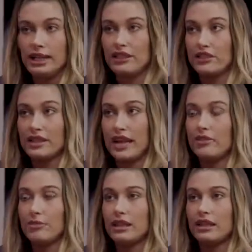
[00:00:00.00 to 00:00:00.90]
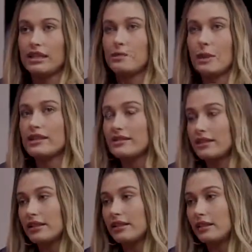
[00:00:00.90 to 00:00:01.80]
it just gave me the space
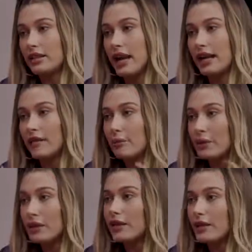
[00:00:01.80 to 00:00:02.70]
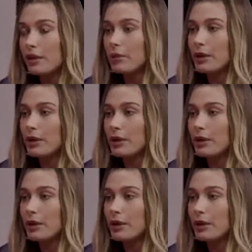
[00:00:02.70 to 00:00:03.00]
to kind of be a little